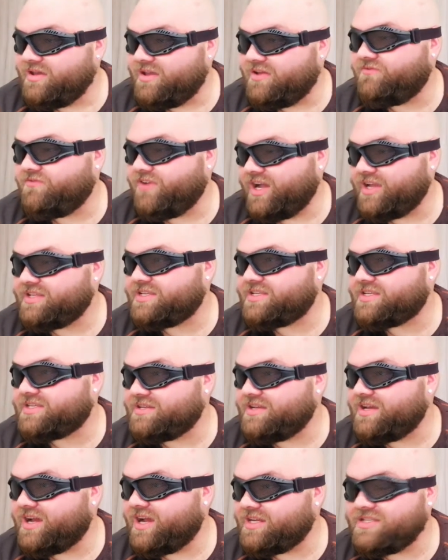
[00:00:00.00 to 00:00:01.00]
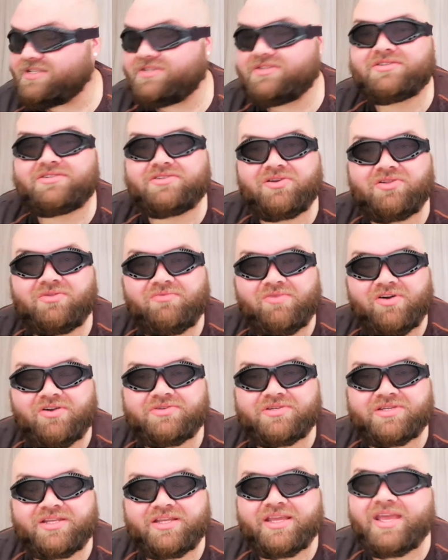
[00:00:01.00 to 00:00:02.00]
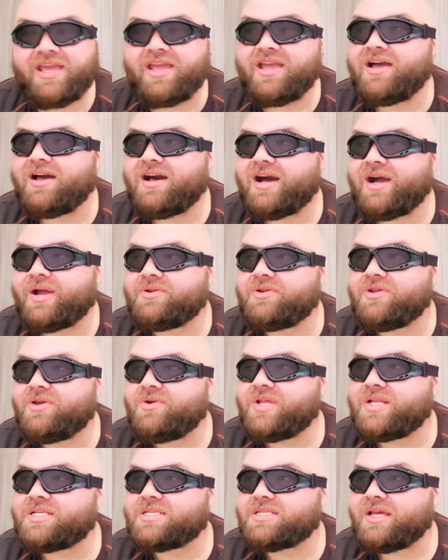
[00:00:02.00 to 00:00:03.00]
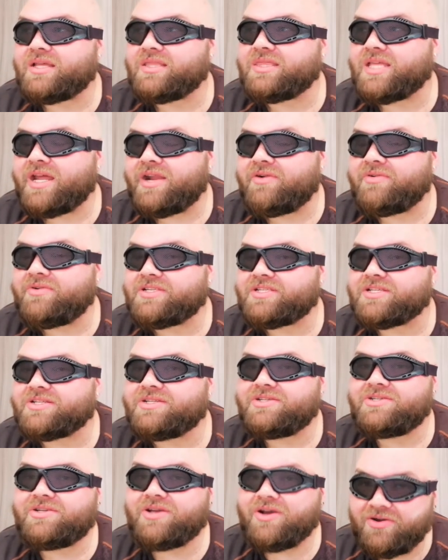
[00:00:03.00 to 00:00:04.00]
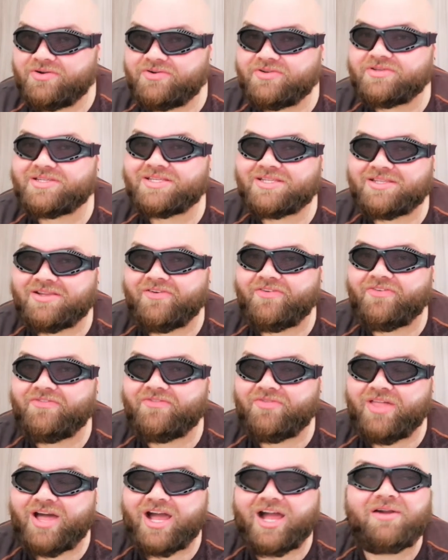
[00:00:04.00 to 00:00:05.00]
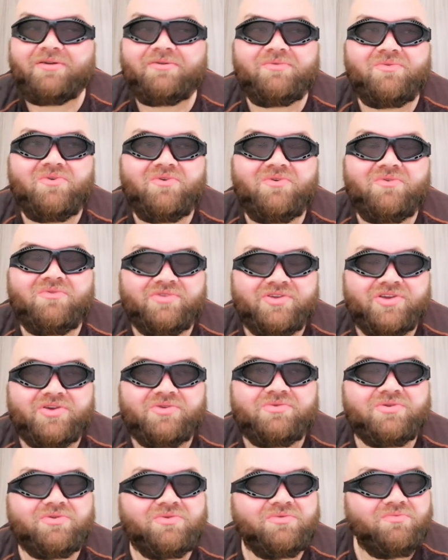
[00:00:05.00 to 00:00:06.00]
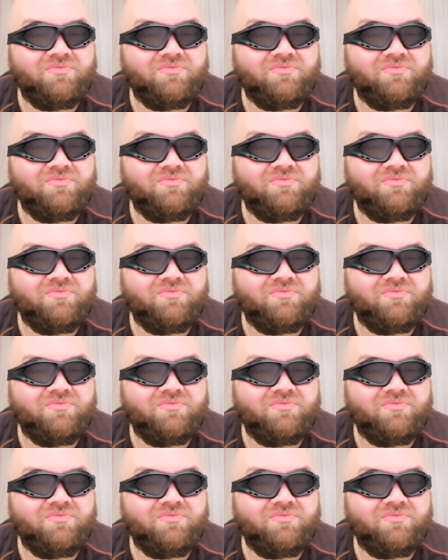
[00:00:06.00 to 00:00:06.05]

In fact, as an adult watching it, I noticed that there is a ton of stuff that, you know,